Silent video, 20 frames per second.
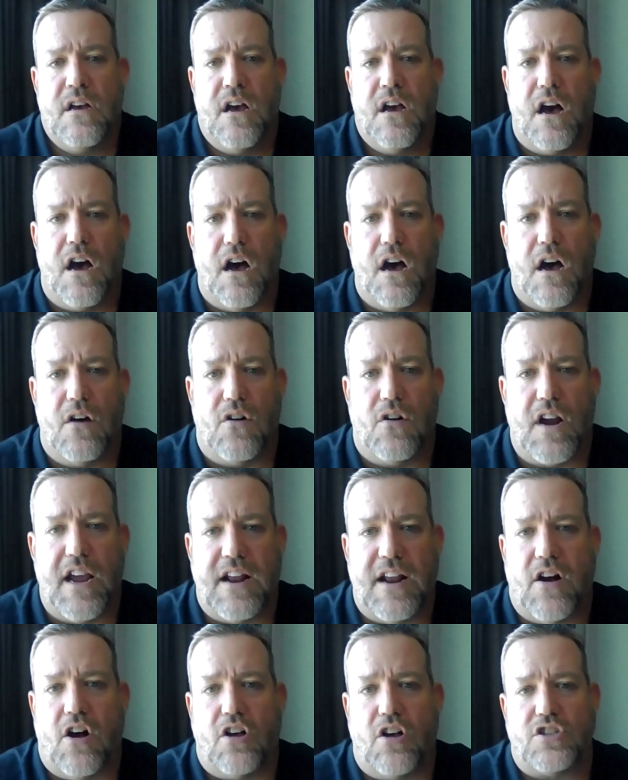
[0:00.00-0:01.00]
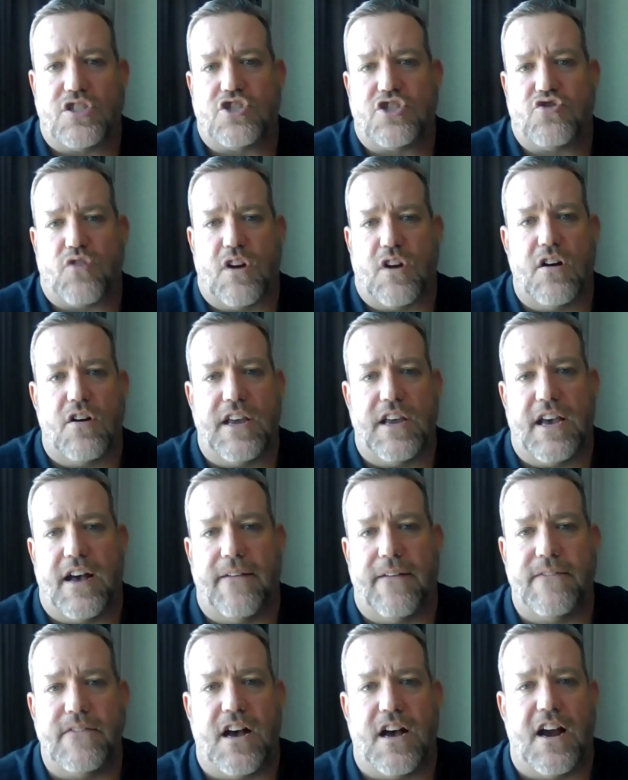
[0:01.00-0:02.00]
All right,
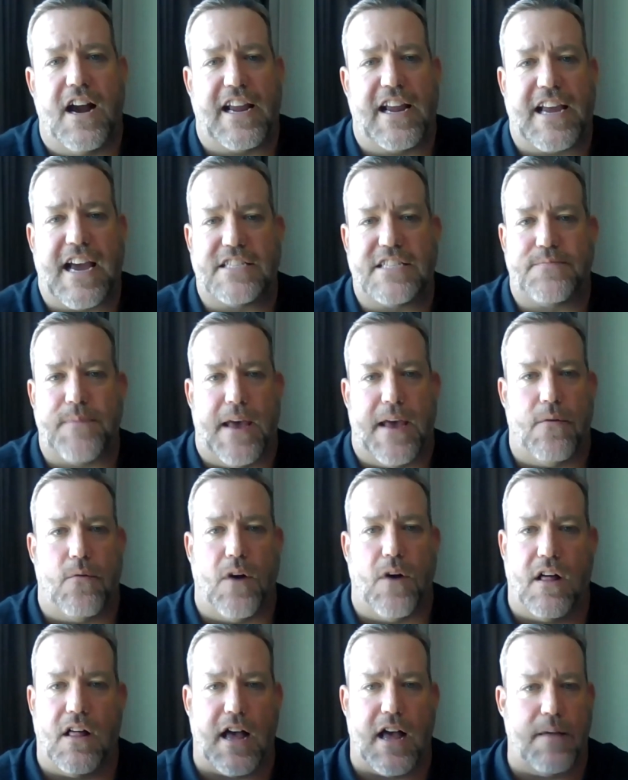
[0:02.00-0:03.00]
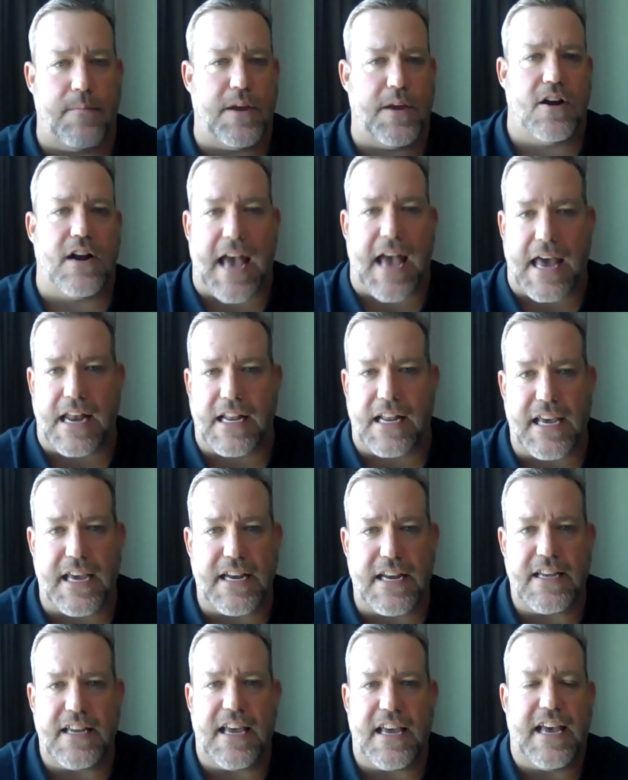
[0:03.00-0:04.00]
Australia. All right, guys, man. Well, I'm here in
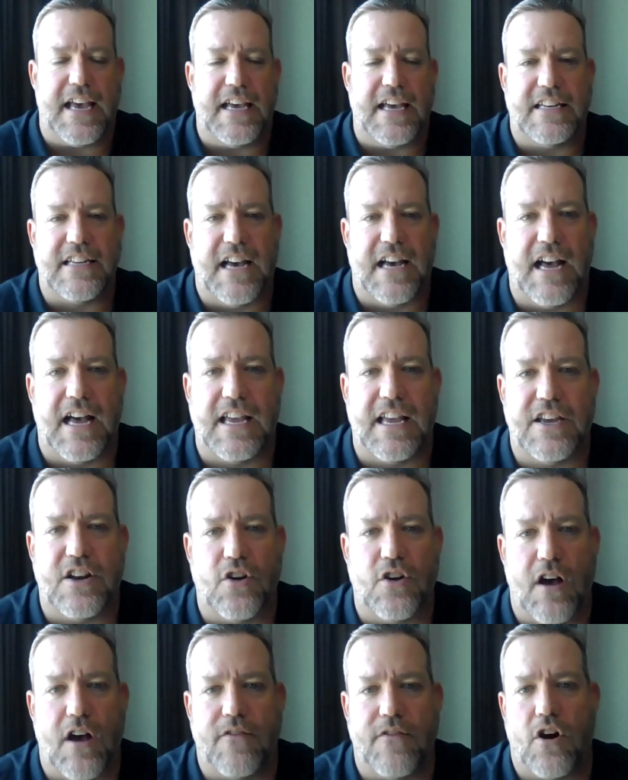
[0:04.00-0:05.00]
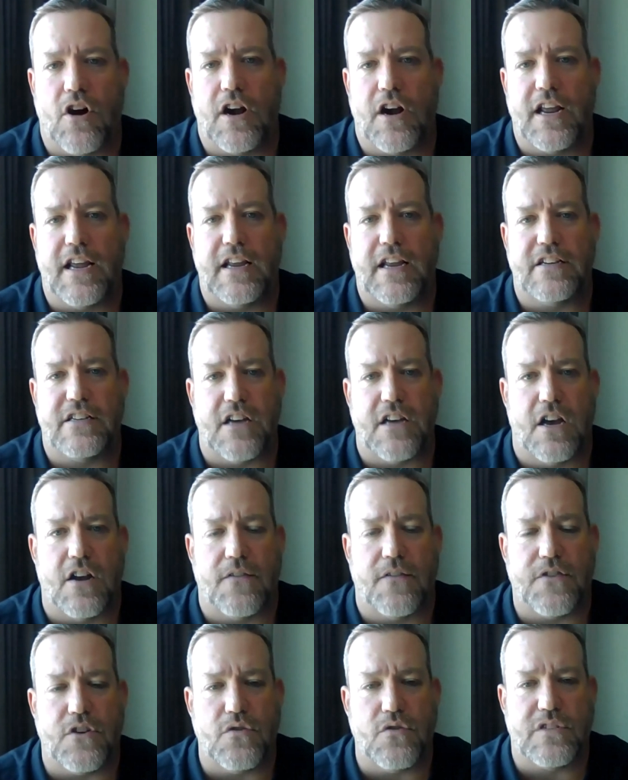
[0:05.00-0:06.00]
Adelaide, and I've already done
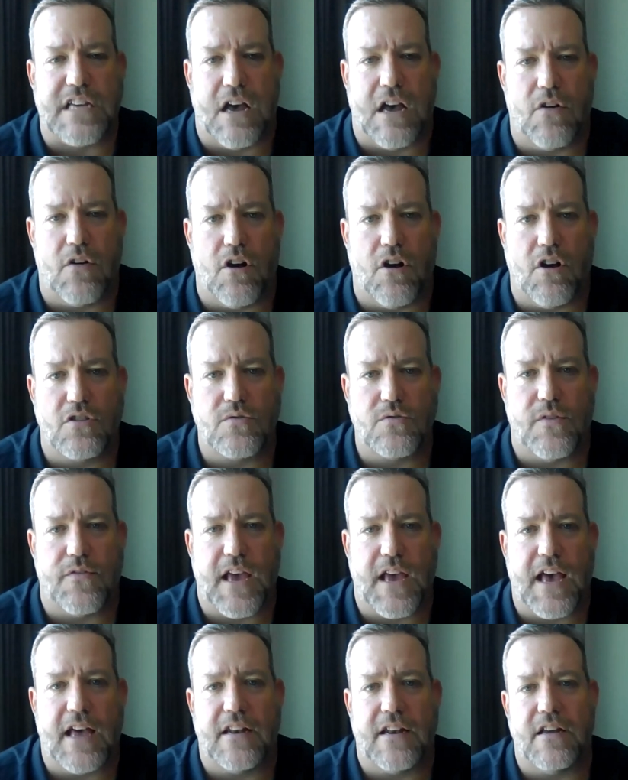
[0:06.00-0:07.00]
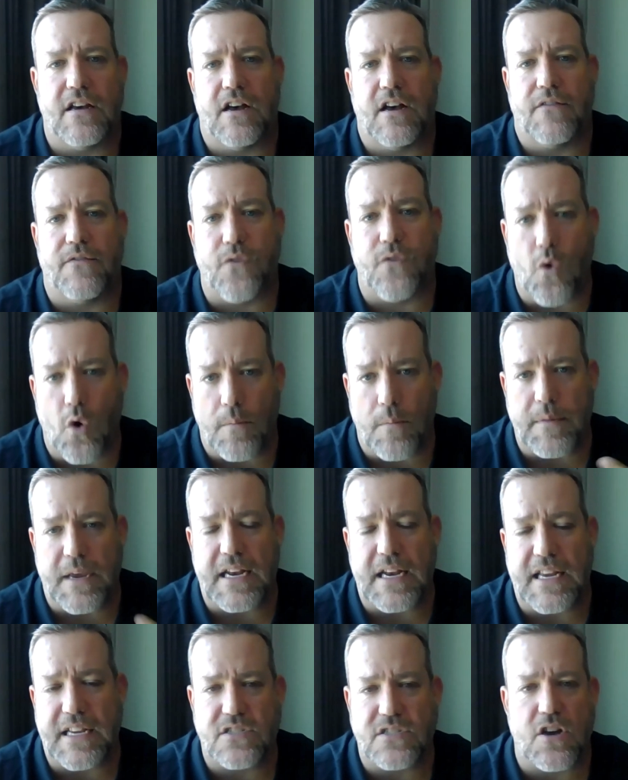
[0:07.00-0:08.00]
a few town halls. We've had 4
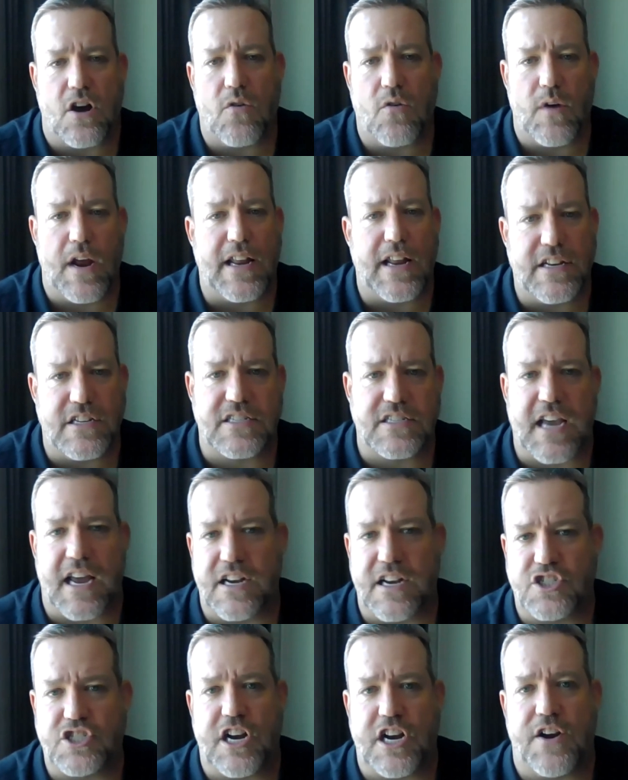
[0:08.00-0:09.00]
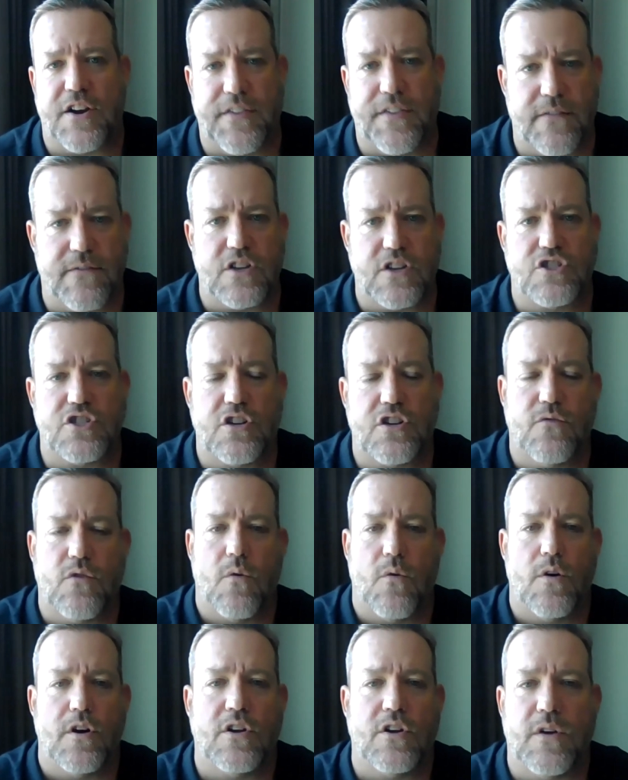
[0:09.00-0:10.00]
meetings already, just kind of sharing the vision of
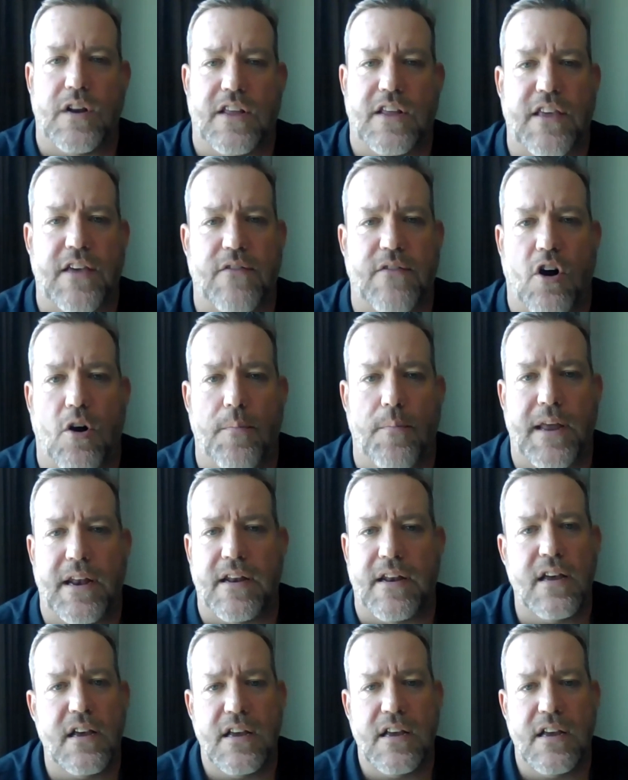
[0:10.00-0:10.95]
what we're doing, and they've all been